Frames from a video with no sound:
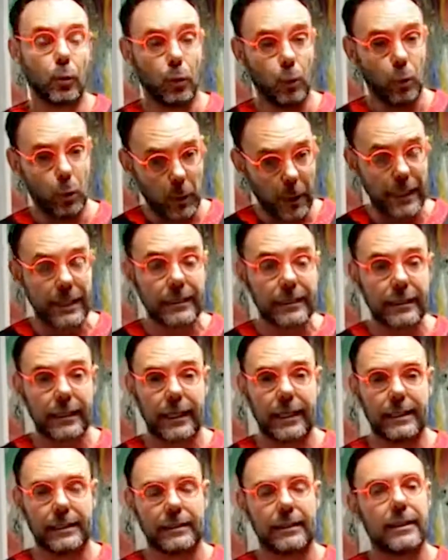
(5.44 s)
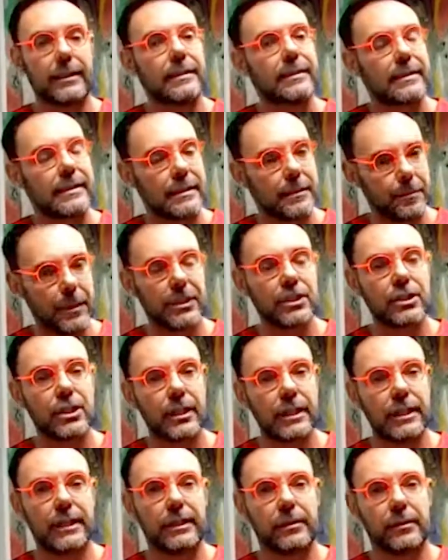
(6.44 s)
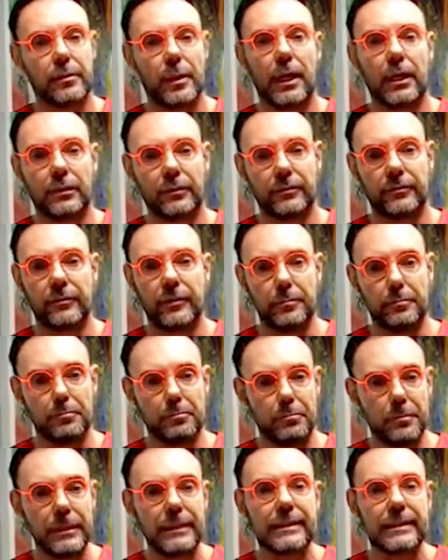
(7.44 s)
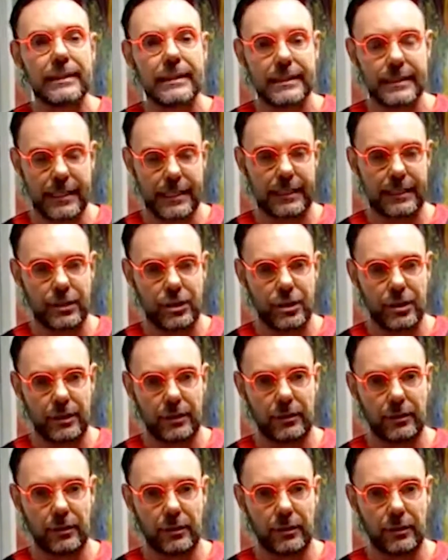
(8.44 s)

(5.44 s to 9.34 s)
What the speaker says: weight gain, especially around the midsection,